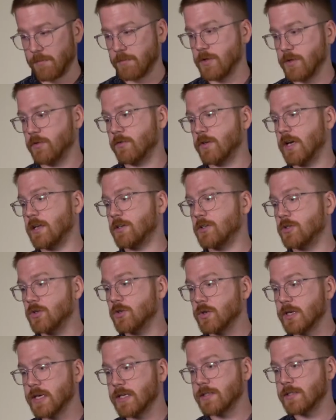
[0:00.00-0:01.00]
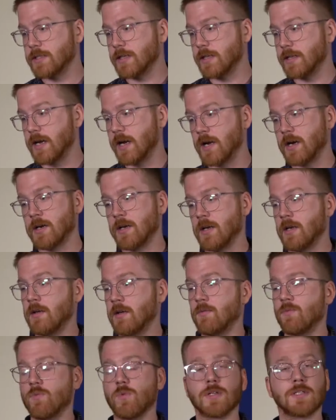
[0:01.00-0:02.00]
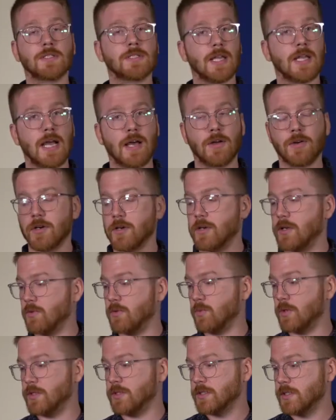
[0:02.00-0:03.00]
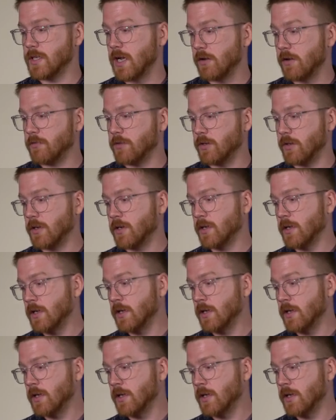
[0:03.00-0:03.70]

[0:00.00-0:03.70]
You've got 2 hits in there, one's louder and one's softer.